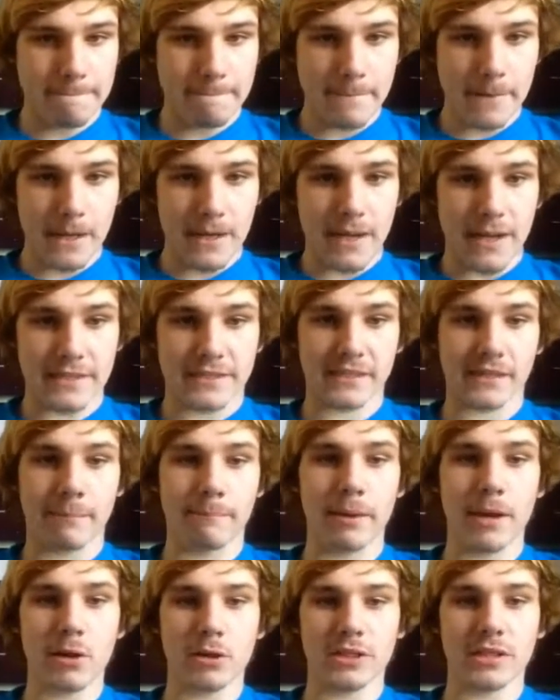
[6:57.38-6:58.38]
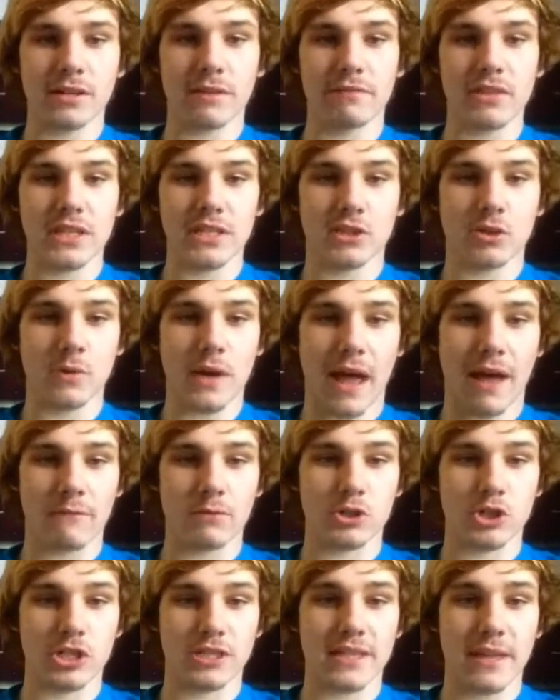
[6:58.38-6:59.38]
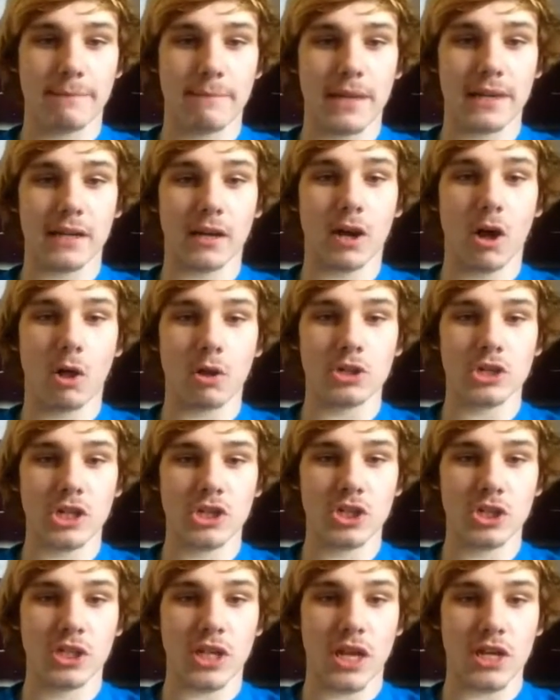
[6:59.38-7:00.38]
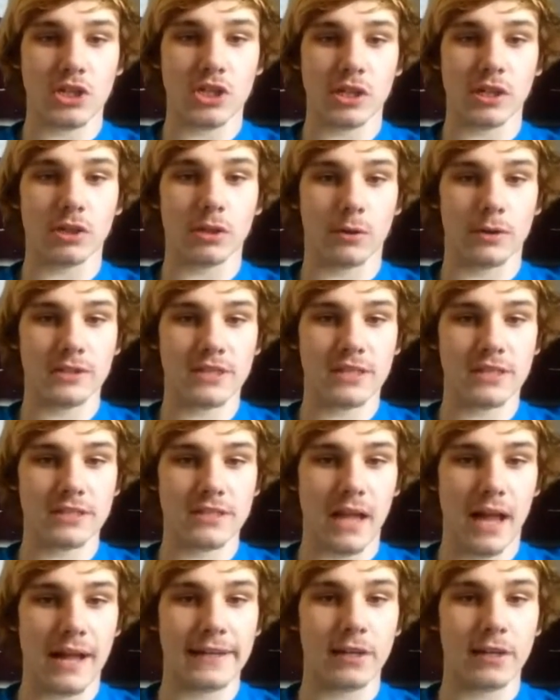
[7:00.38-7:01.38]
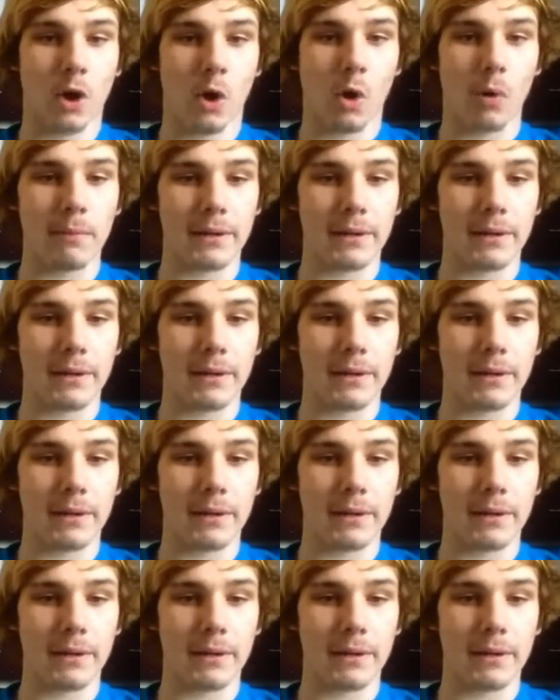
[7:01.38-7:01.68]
It's the comparison of these two averages that make a college education in current society all but a